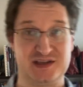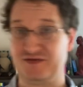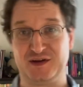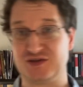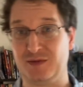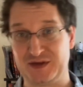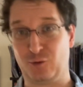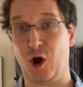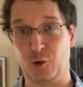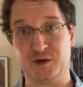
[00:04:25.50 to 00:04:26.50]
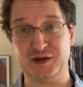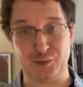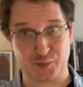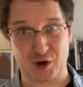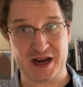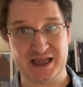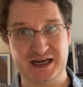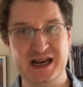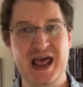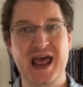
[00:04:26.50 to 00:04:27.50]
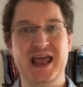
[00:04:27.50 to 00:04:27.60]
there's something wrong with your brain,